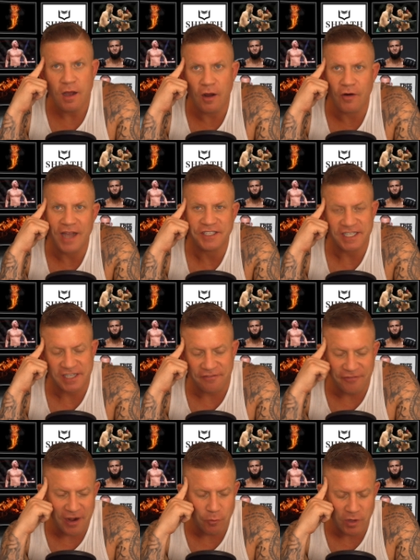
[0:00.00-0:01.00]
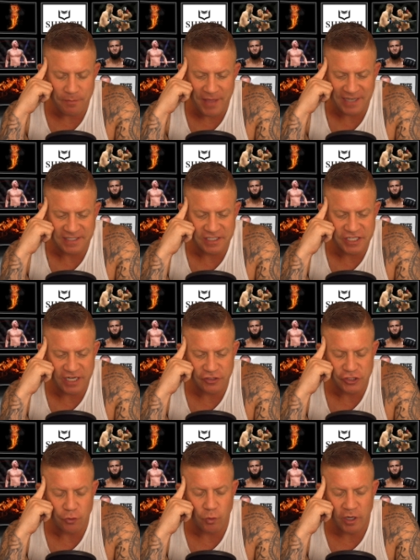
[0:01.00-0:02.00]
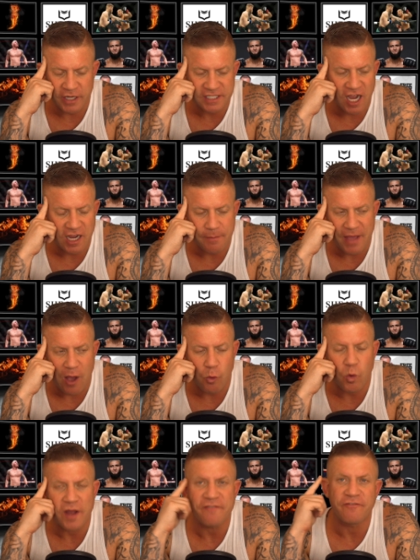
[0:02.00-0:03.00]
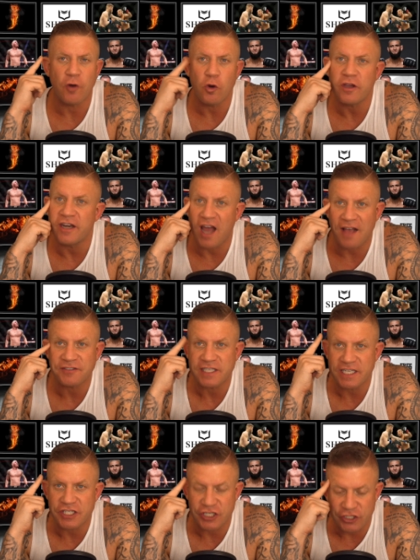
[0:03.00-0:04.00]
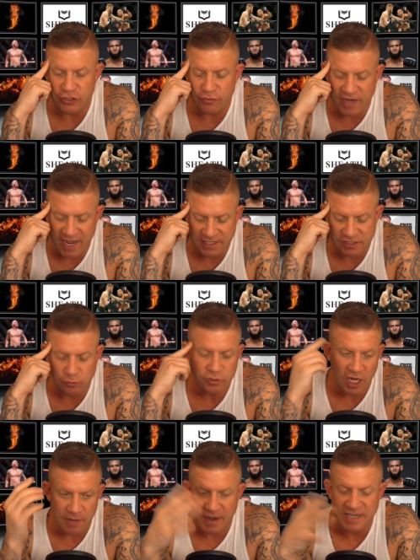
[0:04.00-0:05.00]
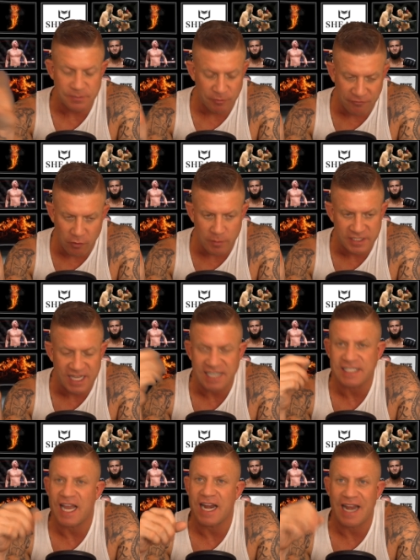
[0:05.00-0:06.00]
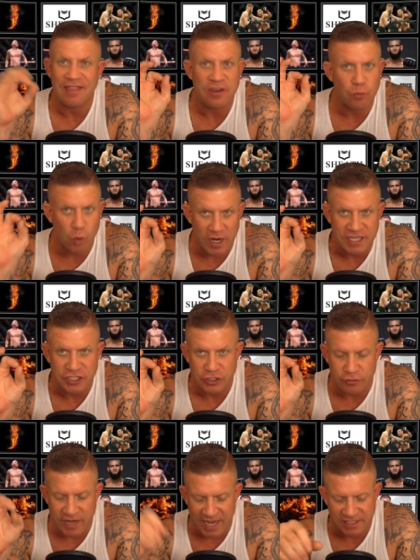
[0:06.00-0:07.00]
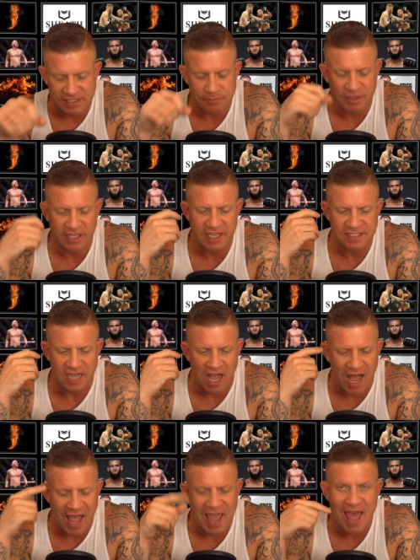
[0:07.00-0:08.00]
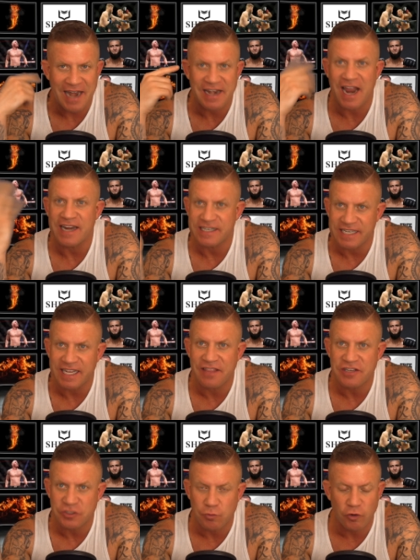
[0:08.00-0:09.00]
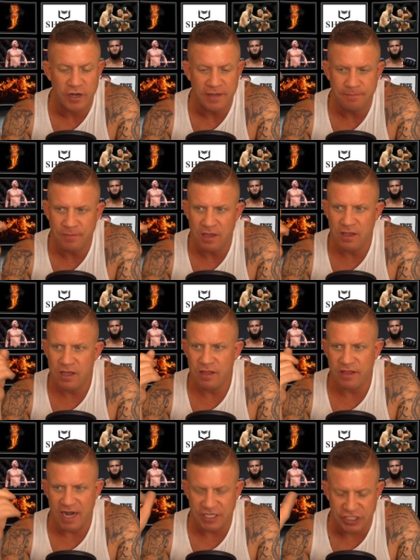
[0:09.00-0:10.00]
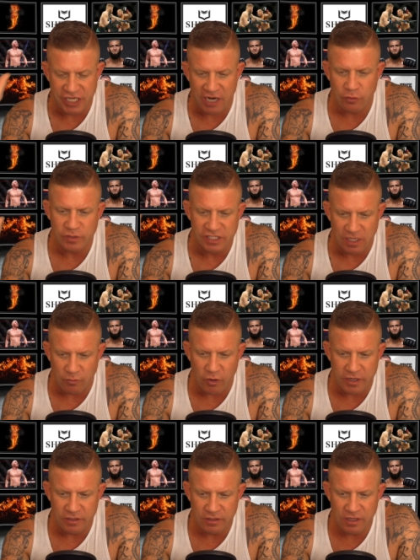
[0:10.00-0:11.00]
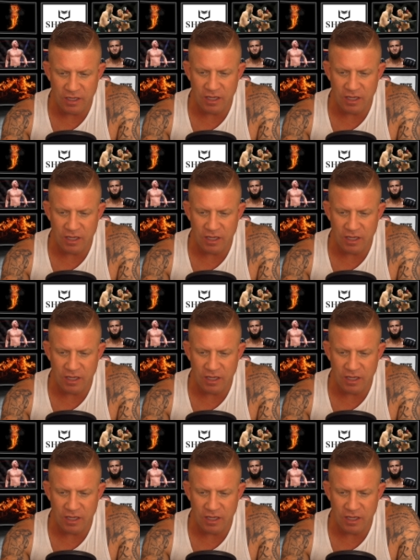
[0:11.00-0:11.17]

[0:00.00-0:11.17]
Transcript: All right, Jesse on Fire, welcome back to the channel. So, we're going to talk about what Volkanovski should do next. We'll talk about his performance last night and then what he should do next because I had an idea this morning that I shared with someone